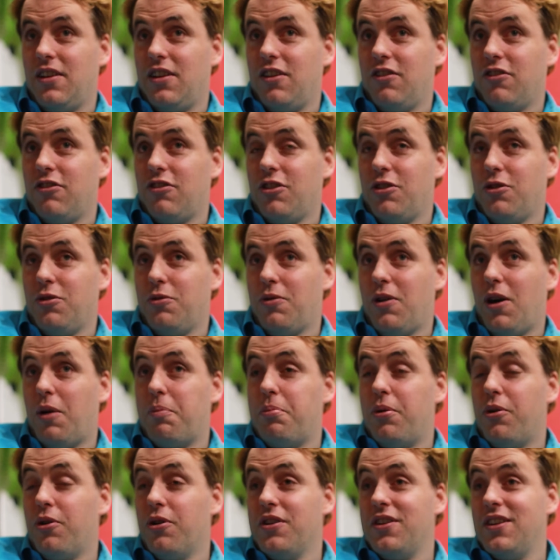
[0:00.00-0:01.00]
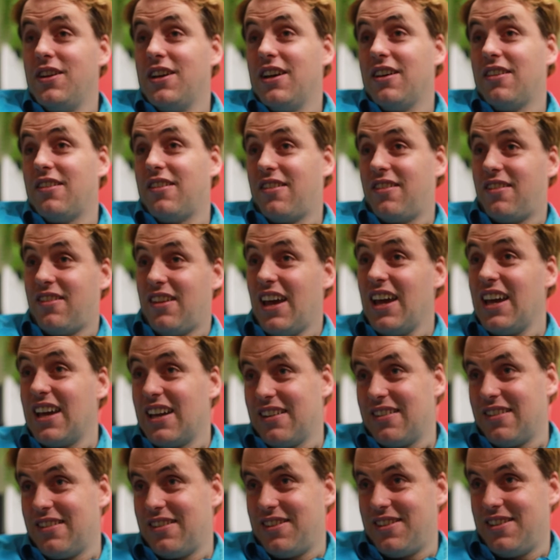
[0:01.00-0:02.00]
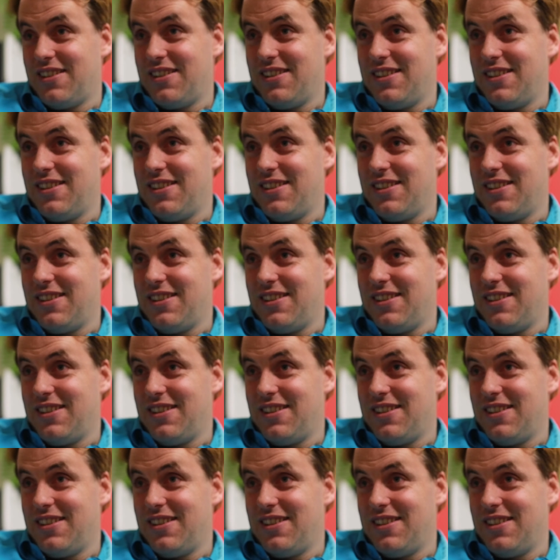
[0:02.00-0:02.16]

So appointing a saint